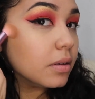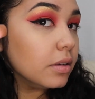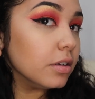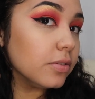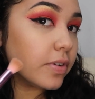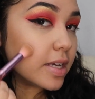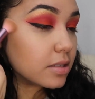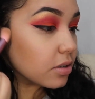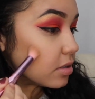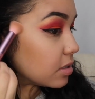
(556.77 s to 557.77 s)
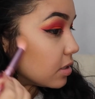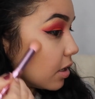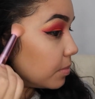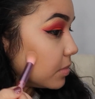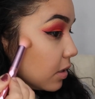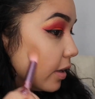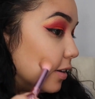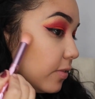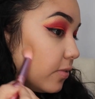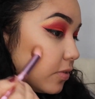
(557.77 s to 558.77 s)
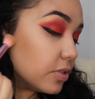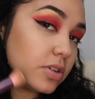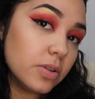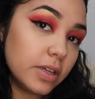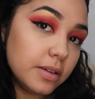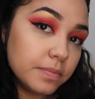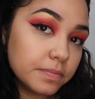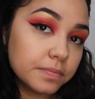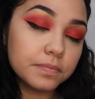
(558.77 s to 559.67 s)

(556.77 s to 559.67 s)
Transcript: your face starts to come to life slowly?